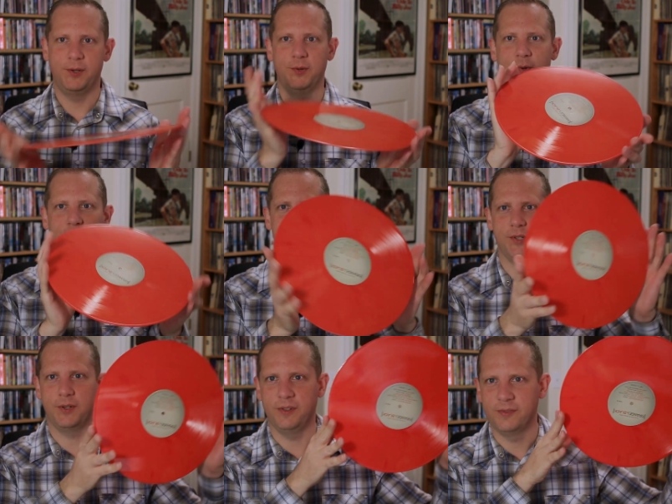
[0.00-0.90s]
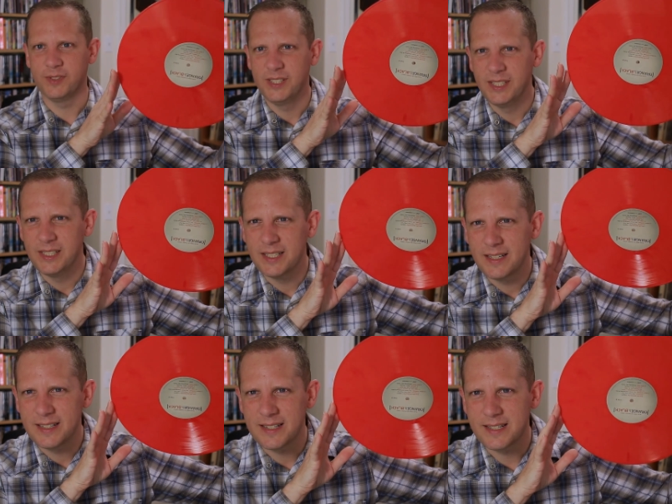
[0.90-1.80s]
cool, sort of
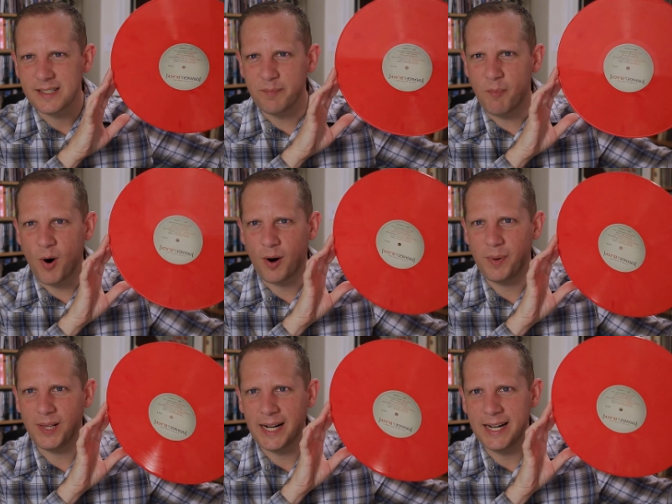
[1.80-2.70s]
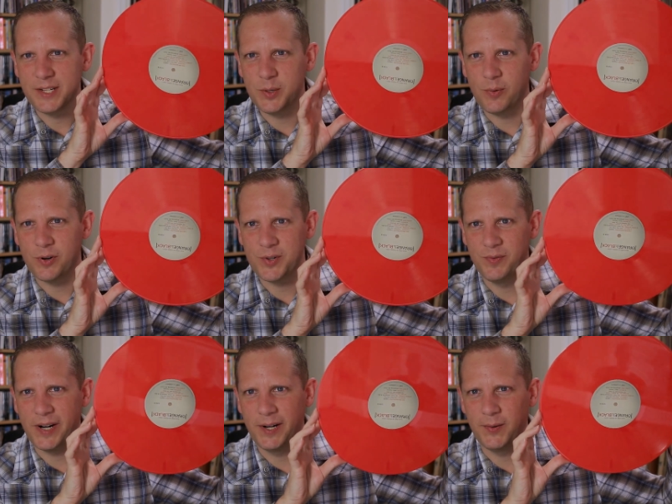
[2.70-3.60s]
marbleized orange
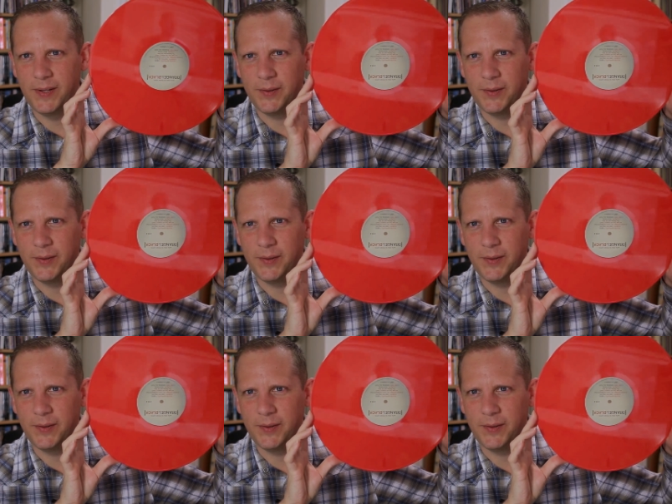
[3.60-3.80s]
vinyl.